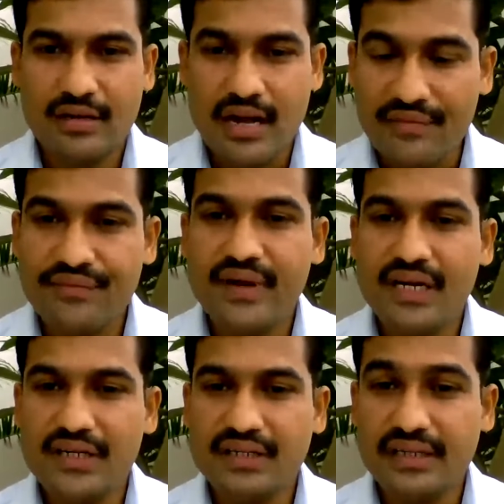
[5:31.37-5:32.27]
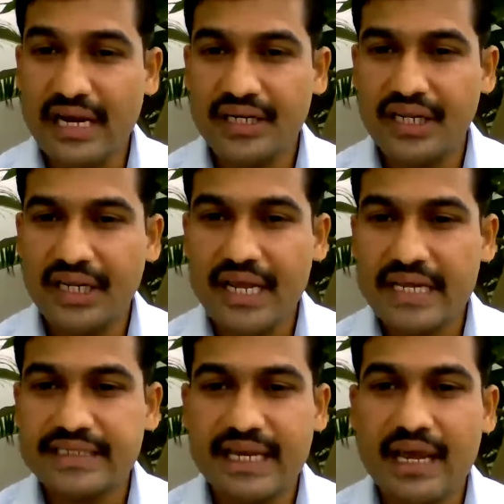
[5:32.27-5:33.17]
I felt that day,
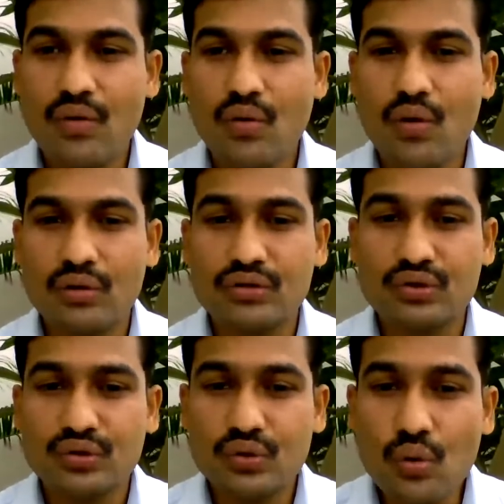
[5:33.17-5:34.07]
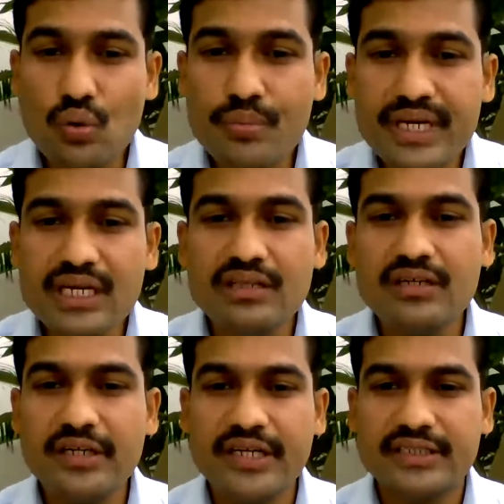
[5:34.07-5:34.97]
as I have on so many
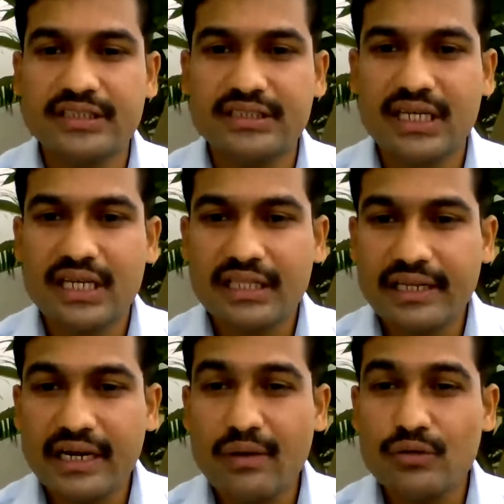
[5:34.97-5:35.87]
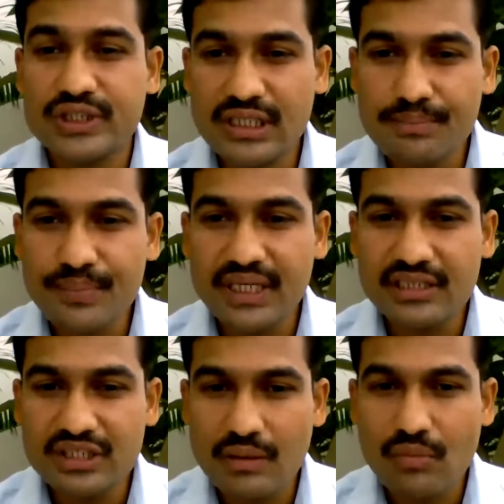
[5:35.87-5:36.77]
other days, that I was simply
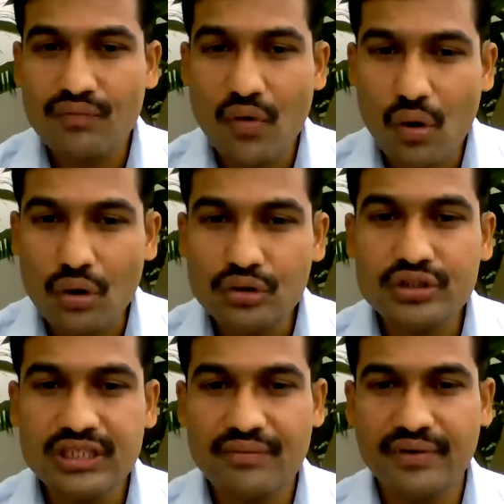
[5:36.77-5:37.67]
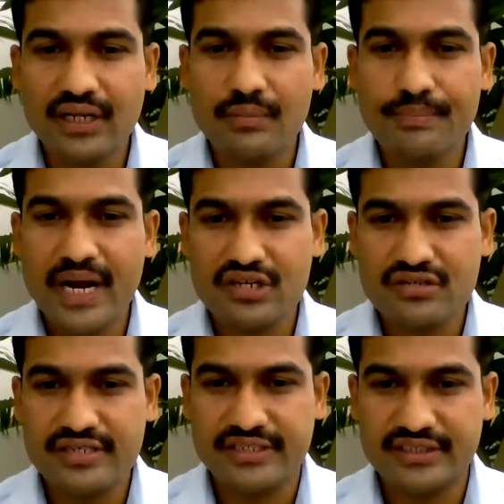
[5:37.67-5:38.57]
the sum of all those African
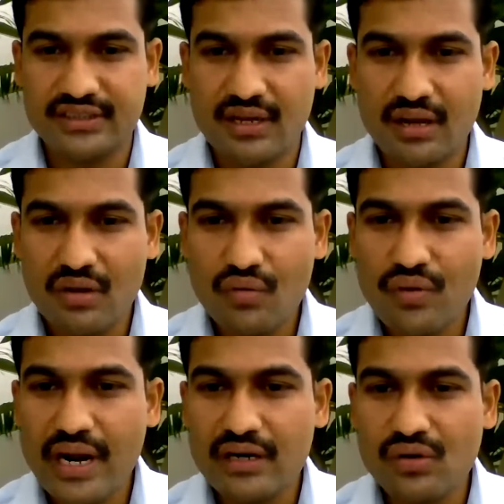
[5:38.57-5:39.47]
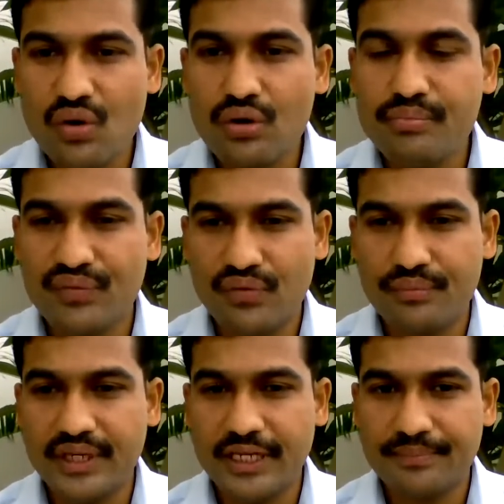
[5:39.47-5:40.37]
patriots who had gone before
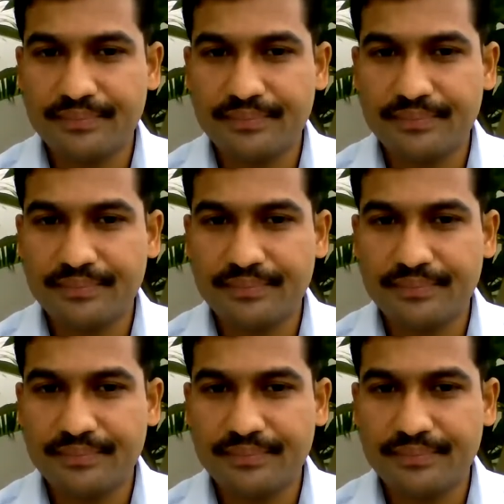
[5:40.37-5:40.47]
me.